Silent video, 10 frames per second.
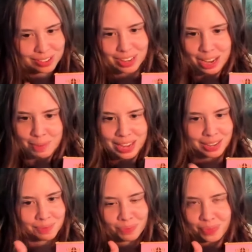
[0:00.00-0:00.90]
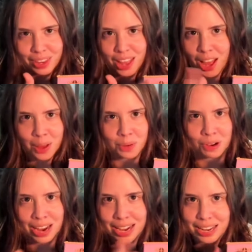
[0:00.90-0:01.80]
I mean,
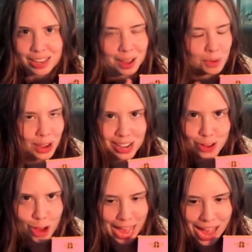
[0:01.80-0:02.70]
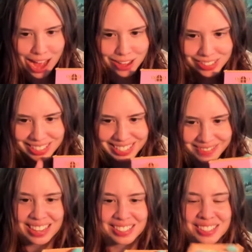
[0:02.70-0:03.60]
upgrading your
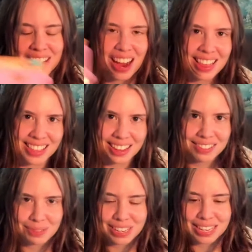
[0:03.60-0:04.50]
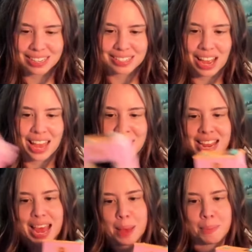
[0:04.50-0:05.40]
house. So I think that was really
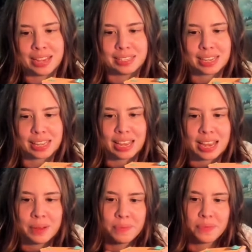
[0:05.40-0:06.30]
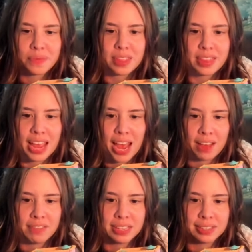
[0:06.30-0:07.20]
exciting, and basically they
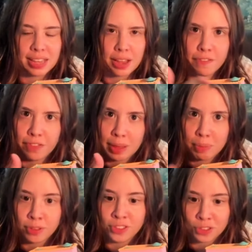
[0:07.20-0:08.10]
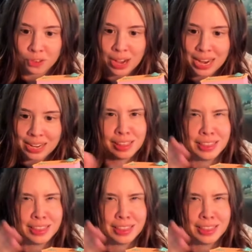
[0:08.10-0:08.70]
had this like flip screen.